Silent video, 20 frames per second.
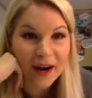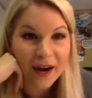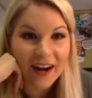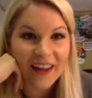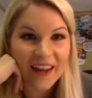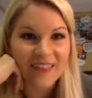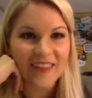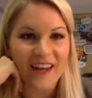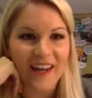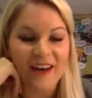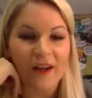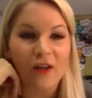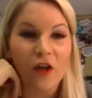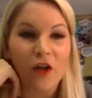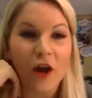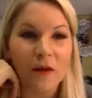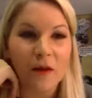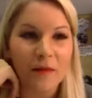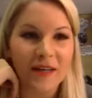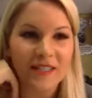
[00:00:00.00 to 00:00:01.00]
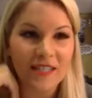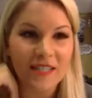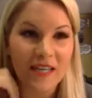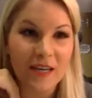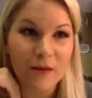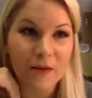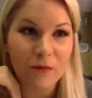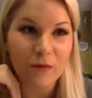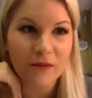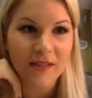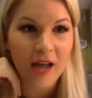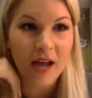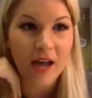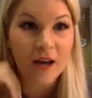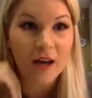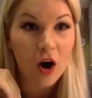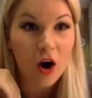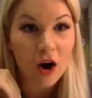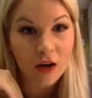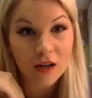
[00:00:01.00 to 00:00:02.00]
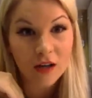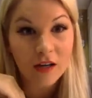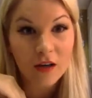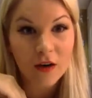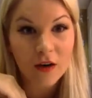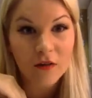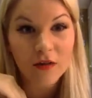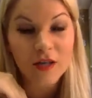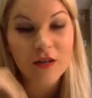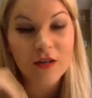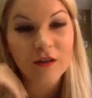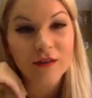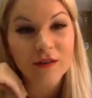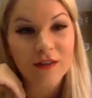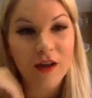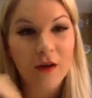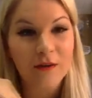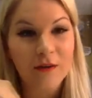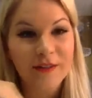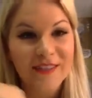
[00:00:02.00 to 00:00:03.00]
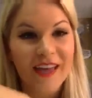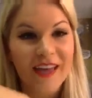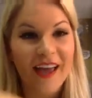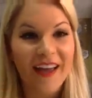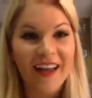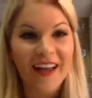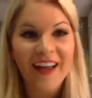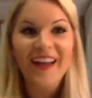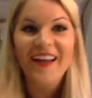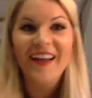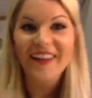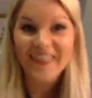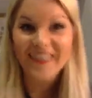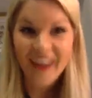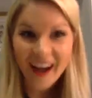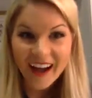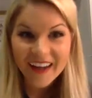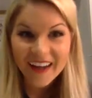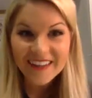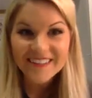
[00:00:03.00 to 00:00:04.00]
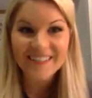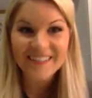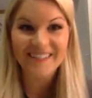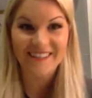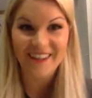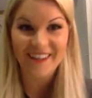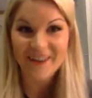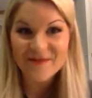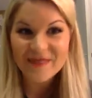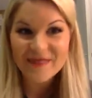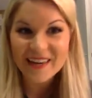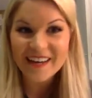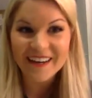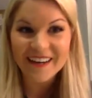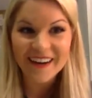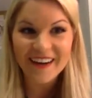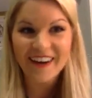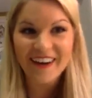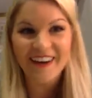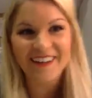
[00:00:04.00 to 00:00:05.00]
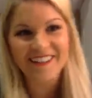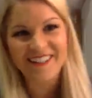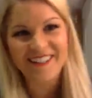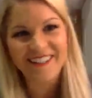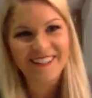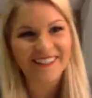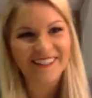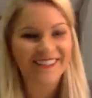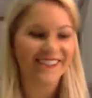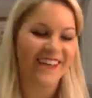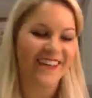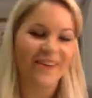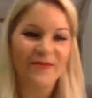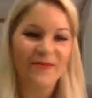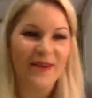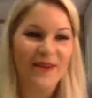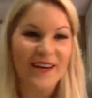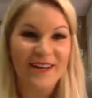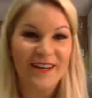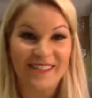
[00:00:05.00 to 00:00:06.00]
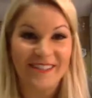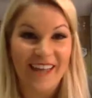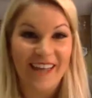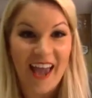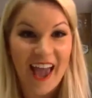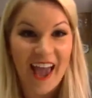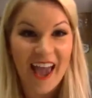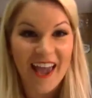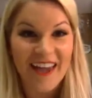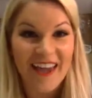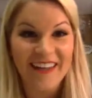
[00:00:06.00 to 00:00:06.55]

and then a lot of my team was like gawking over you, so I was like, guys, go meet her and just everybody go say hey.